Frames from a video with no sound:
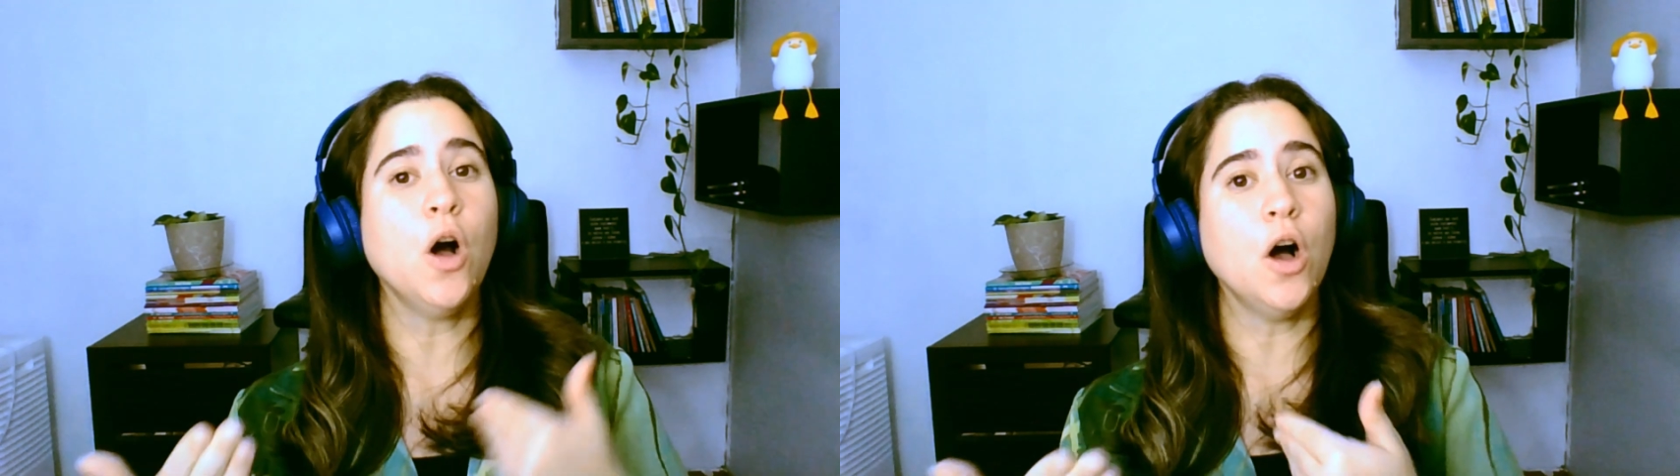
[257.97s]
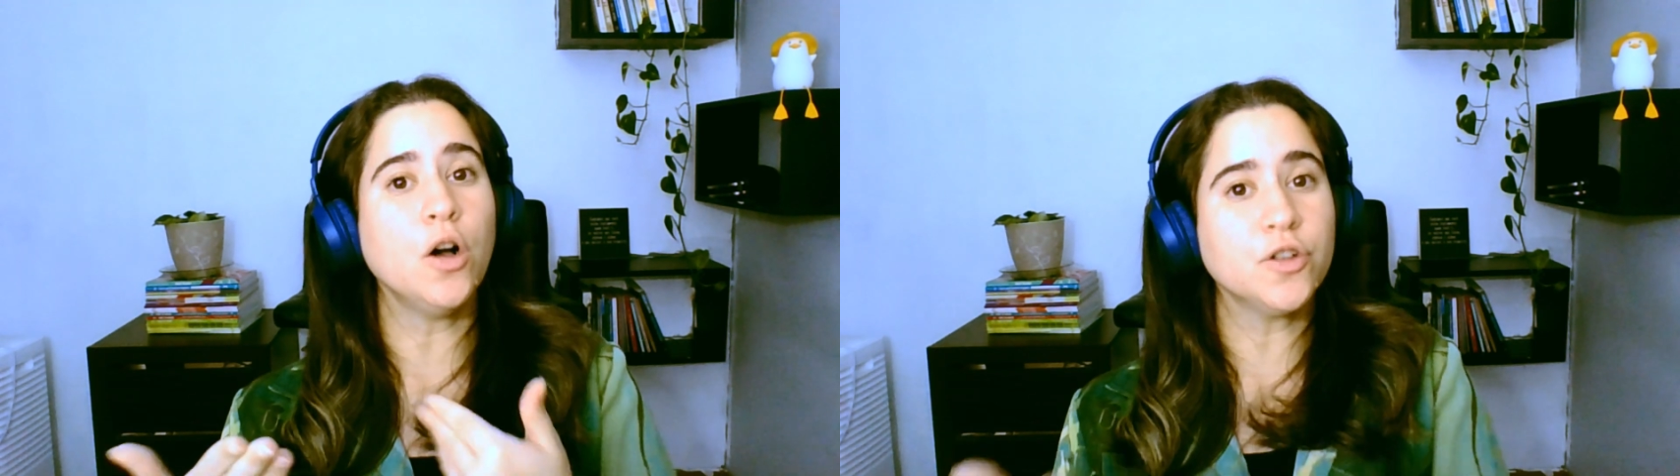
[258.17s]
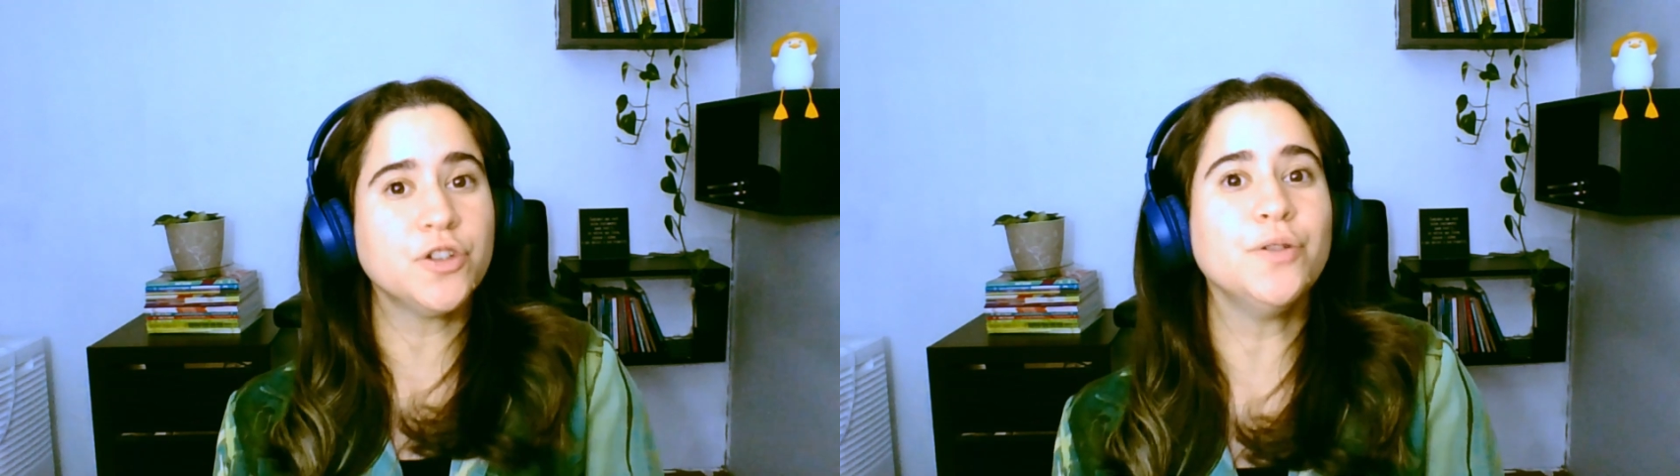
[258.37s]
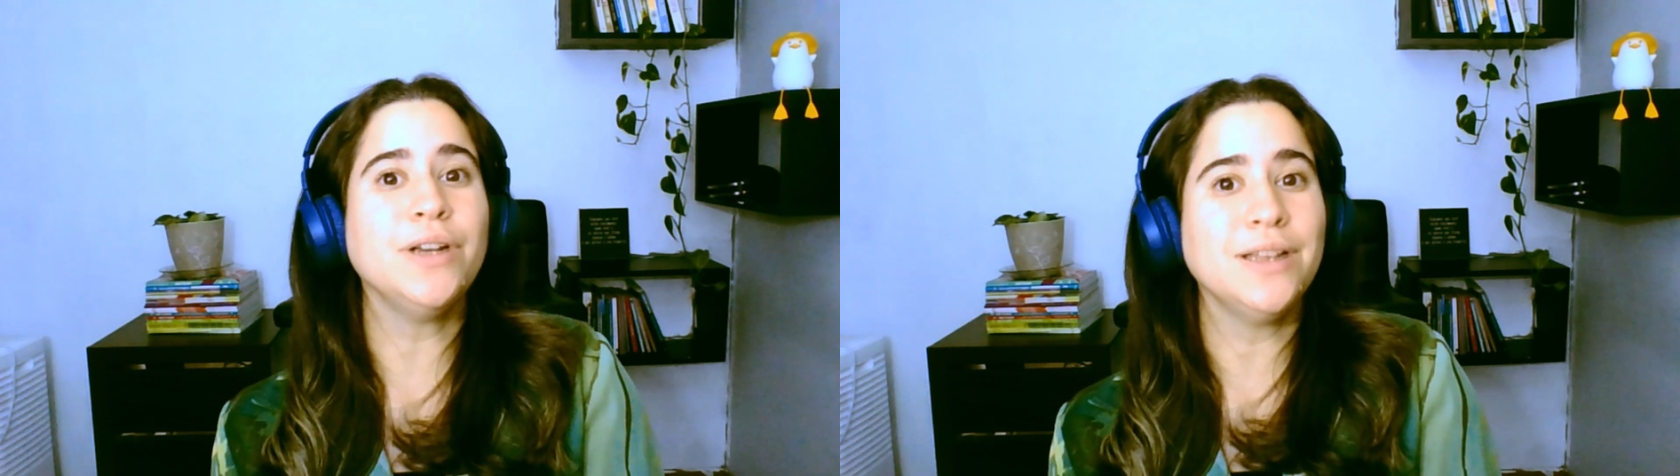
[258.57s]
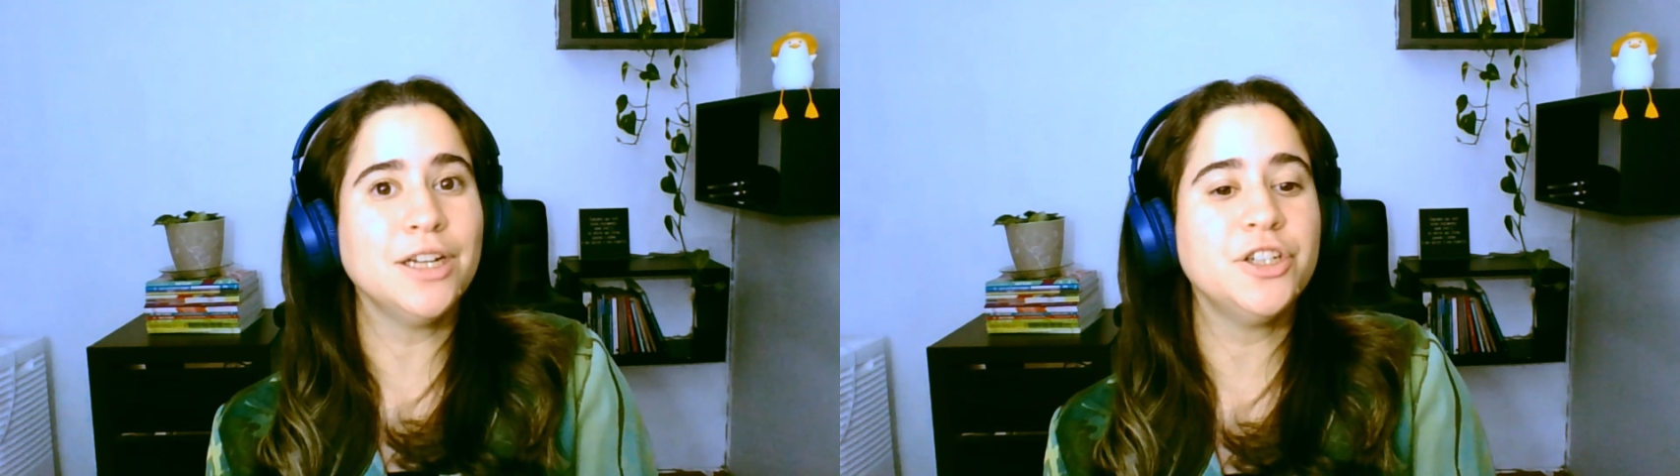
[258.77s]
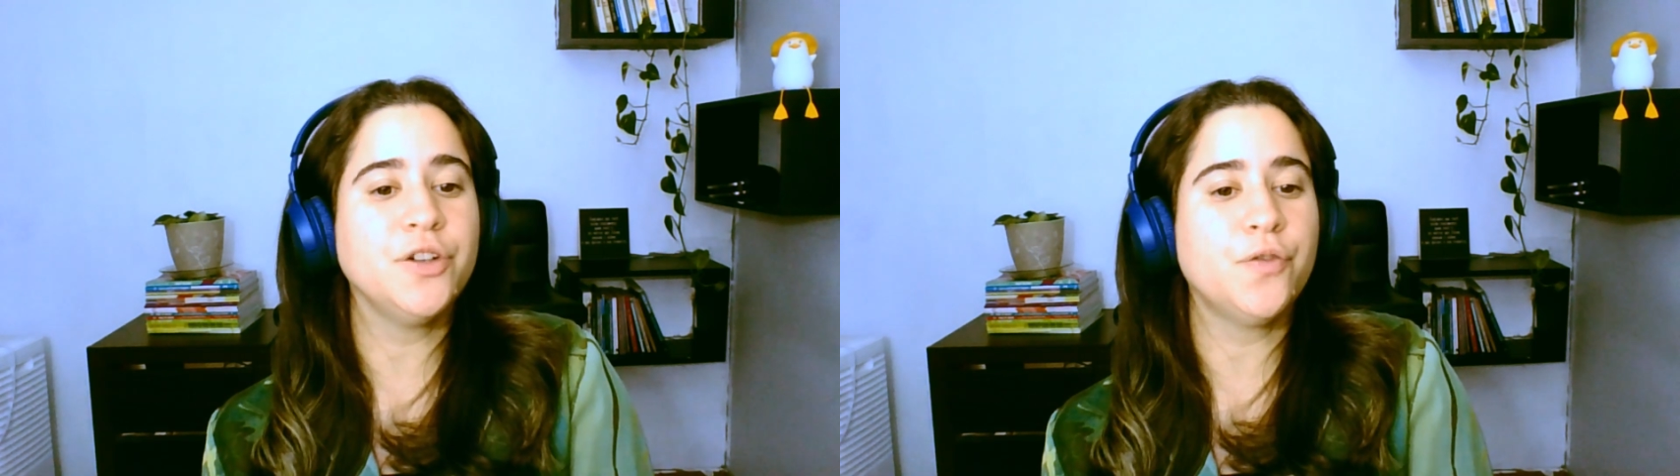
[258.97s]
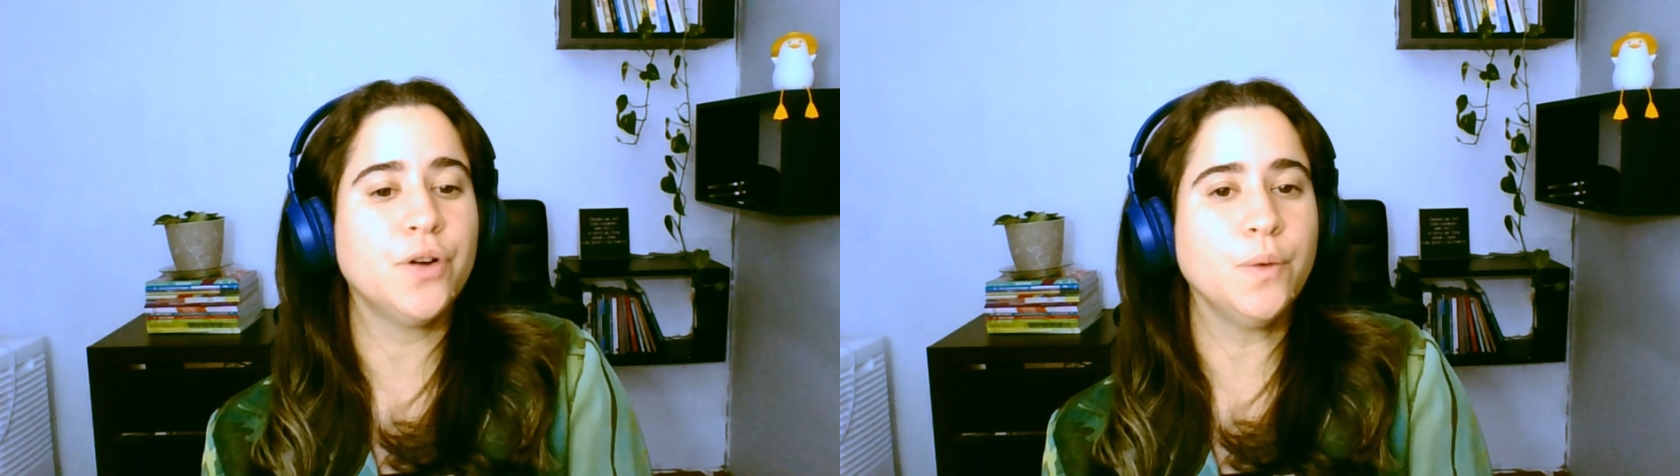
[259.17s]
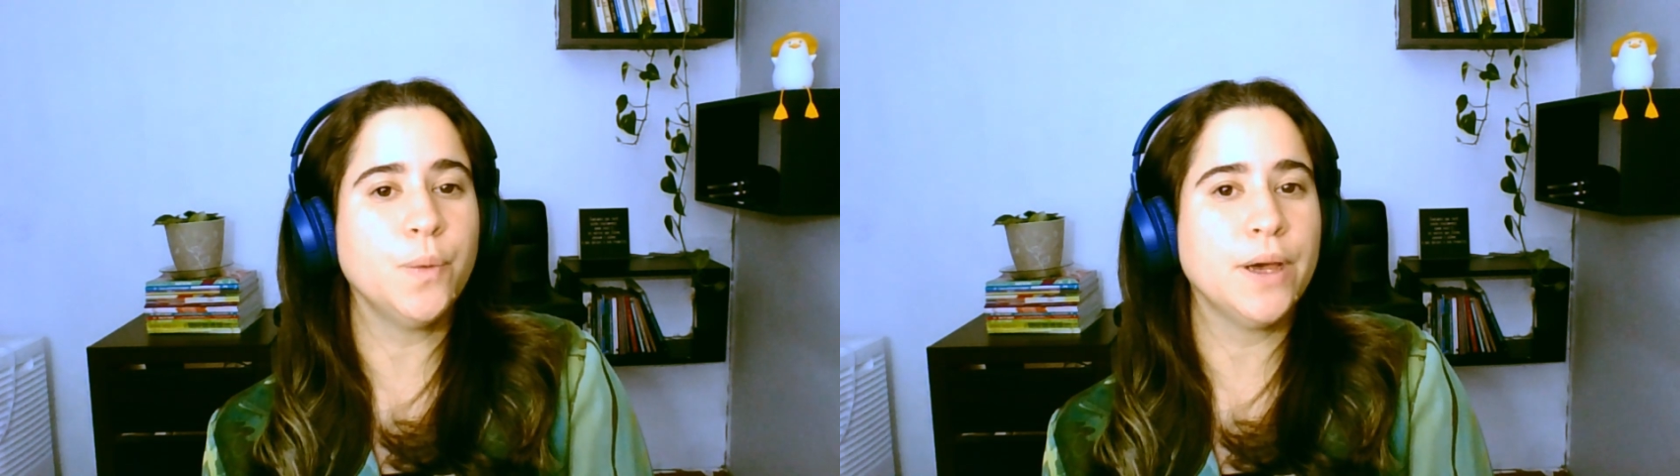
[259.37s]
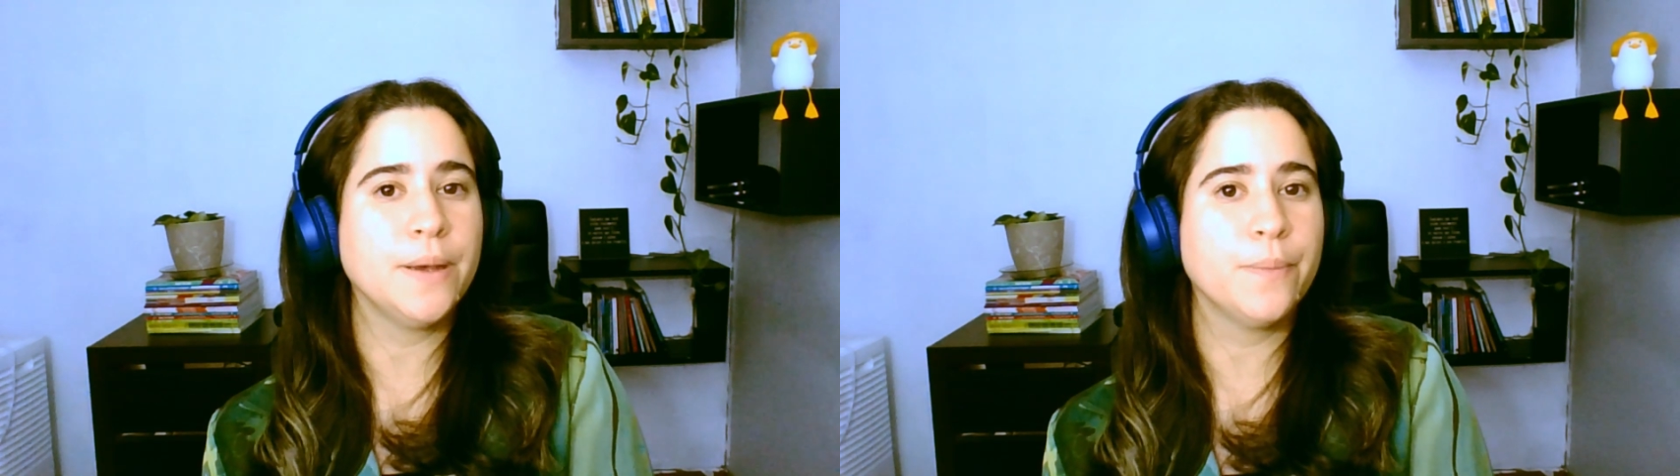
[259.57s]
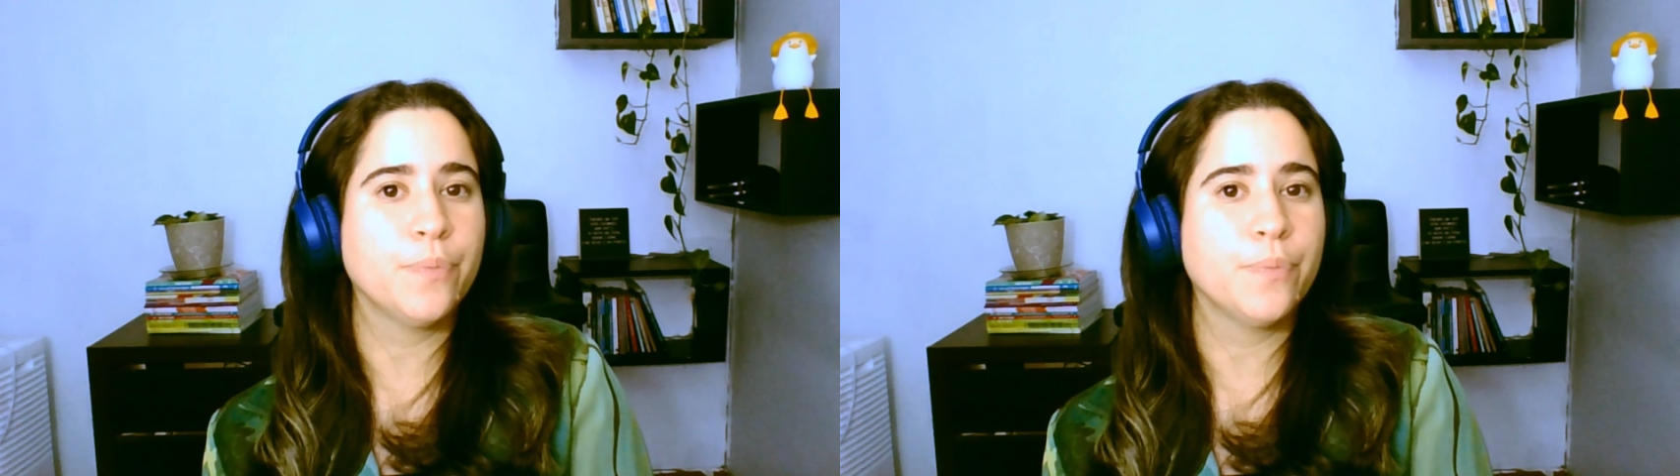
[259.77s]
also in a different way.